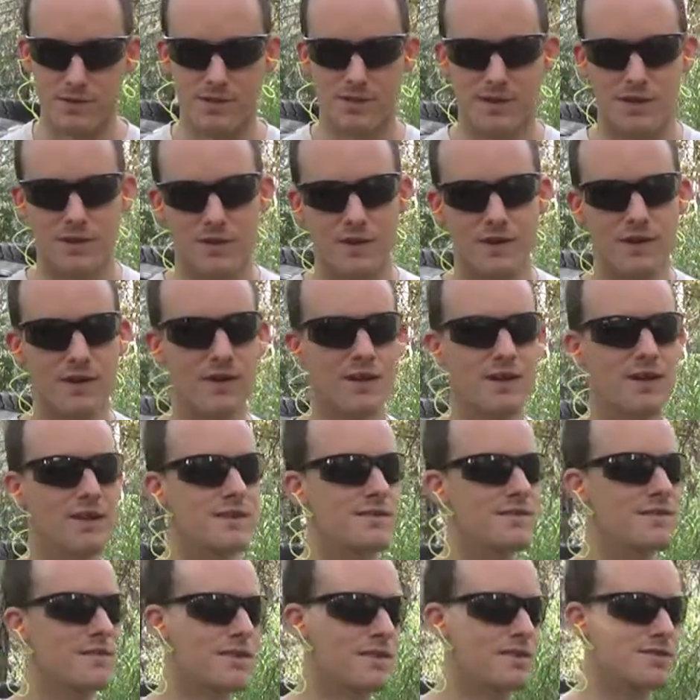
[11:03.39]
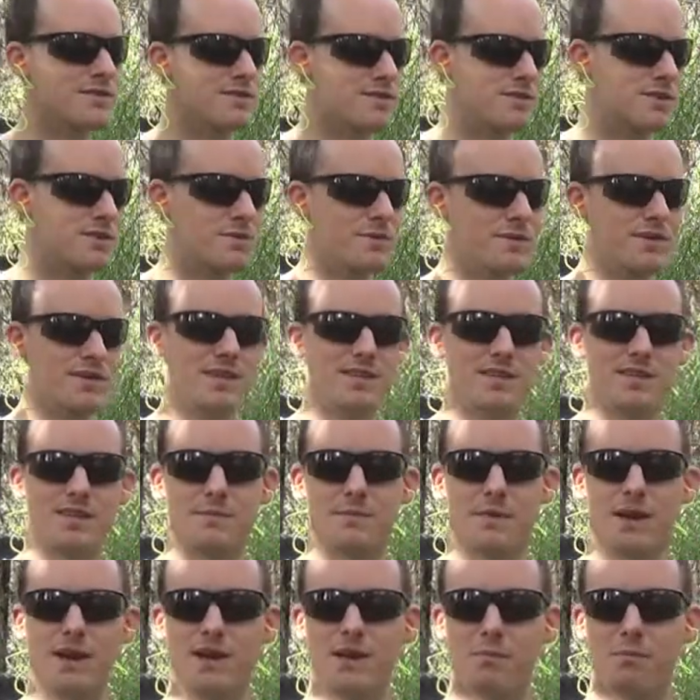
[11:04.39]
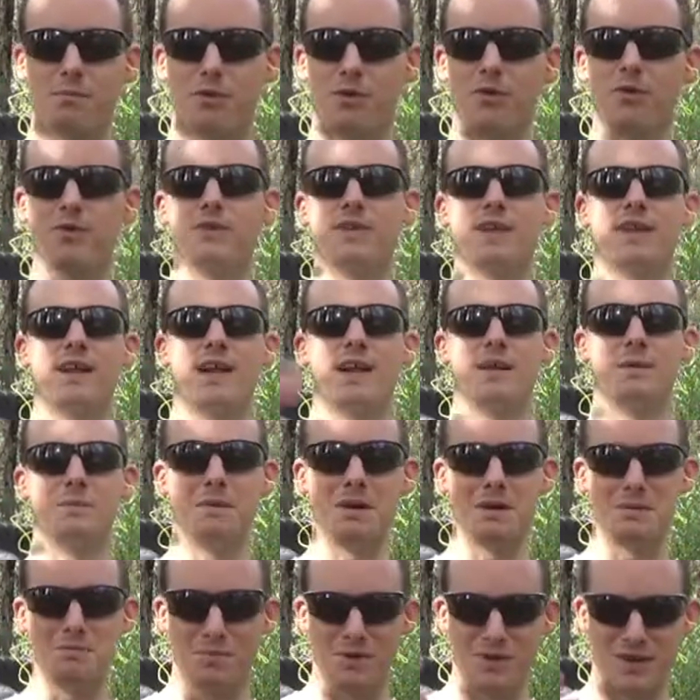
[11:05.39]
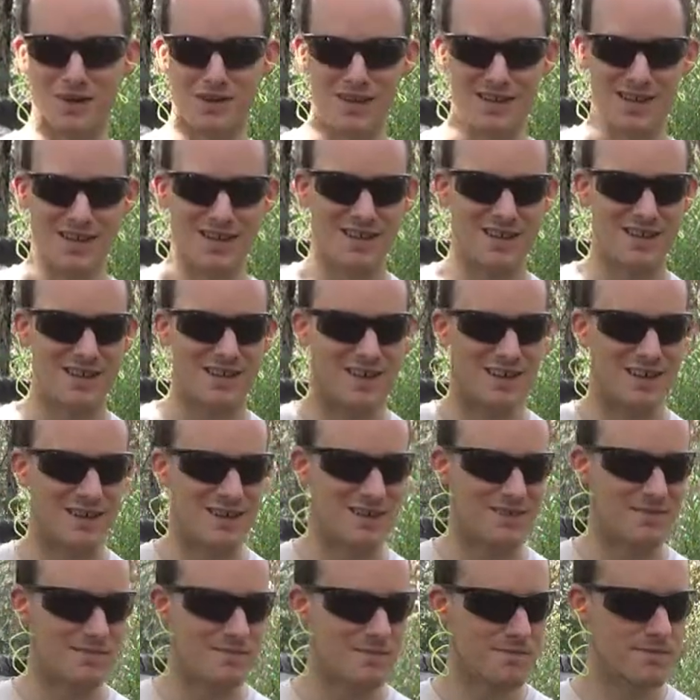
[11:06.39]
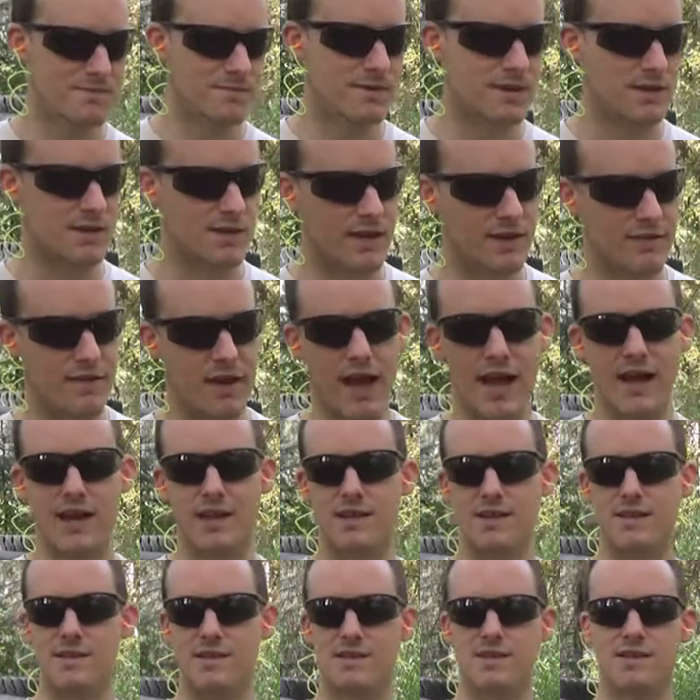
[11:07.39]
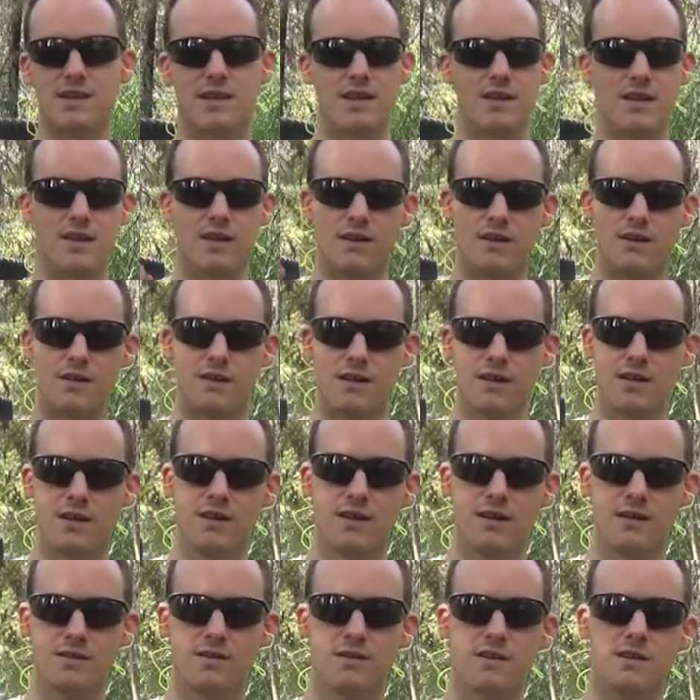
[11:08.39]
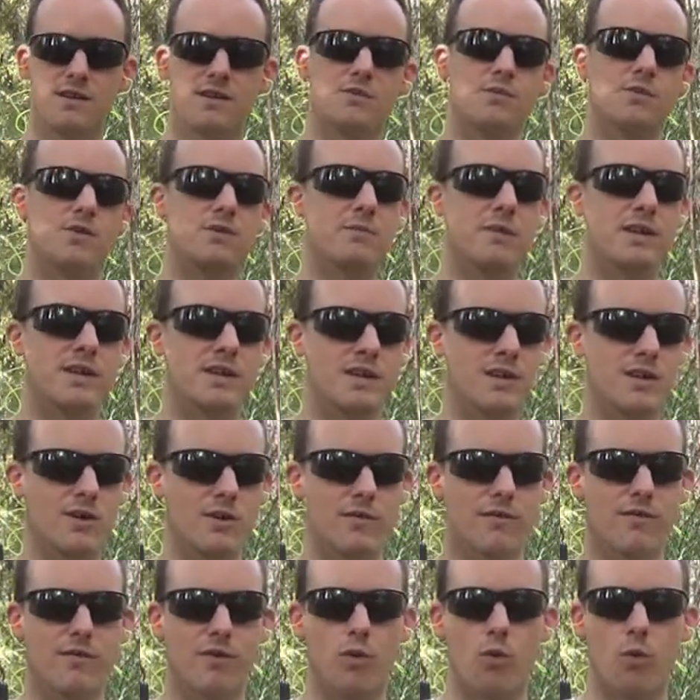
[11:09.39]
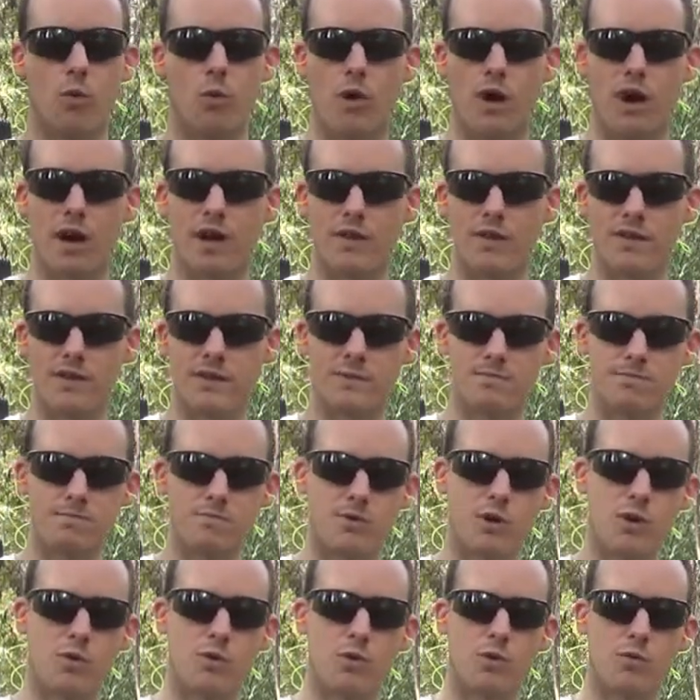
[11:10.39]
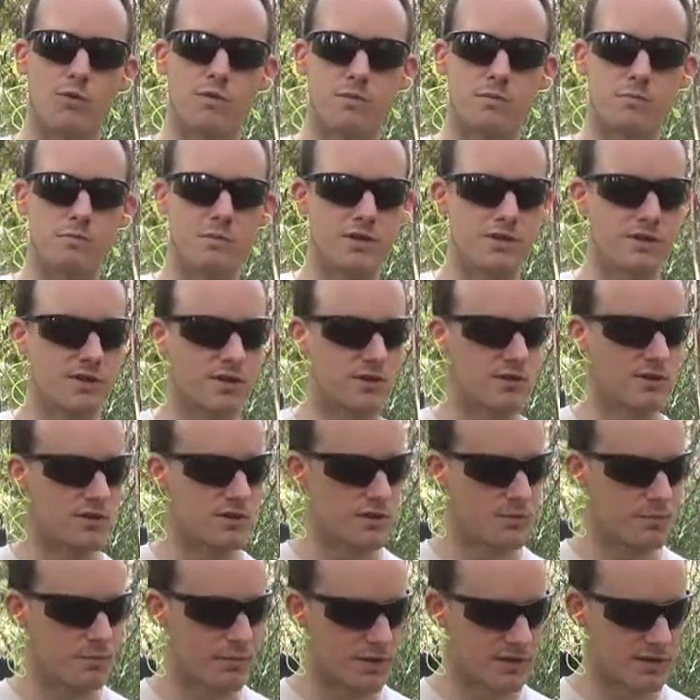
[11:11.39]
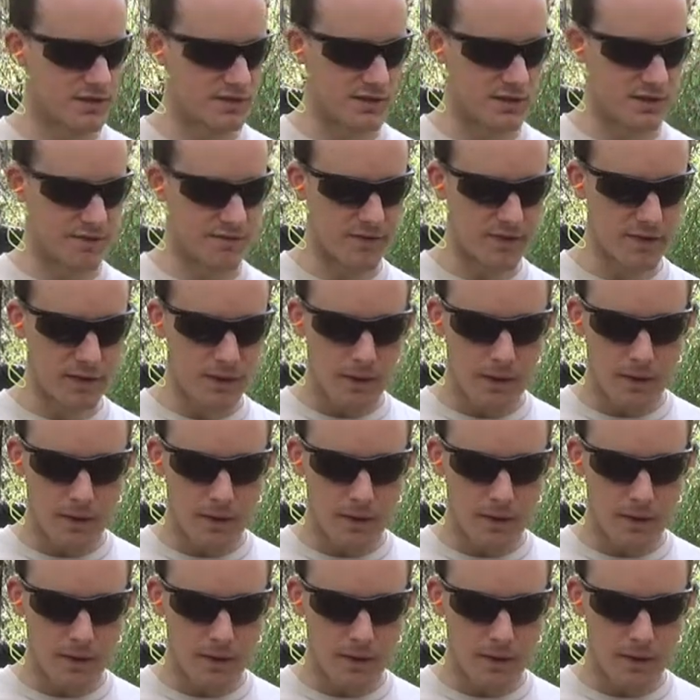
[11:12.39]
So uh, doing this, I'm kind of pulling it out of my butt because um, uh, I've had it sitting on, sitting with my gear for a while and going over military surplus stuff.